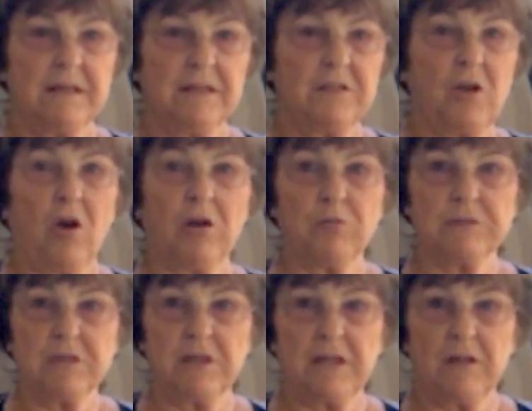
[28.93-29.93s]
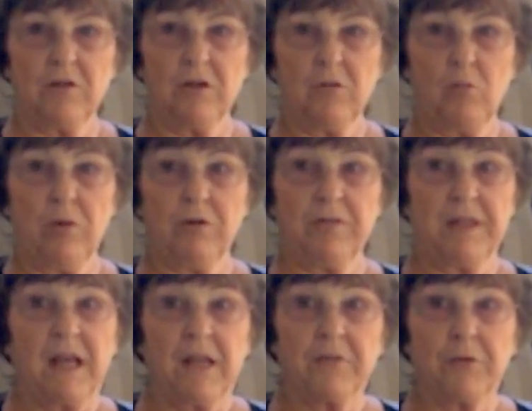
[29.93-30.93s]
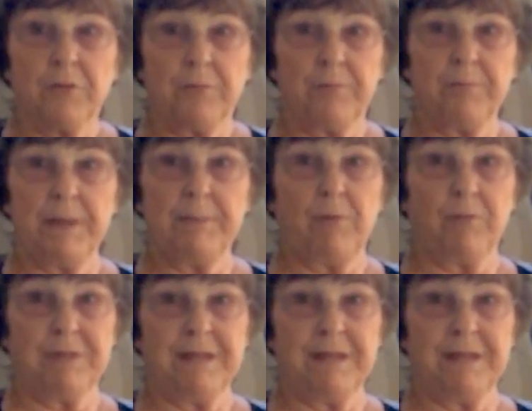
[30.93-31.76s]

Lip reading: yard was going to look, where the other people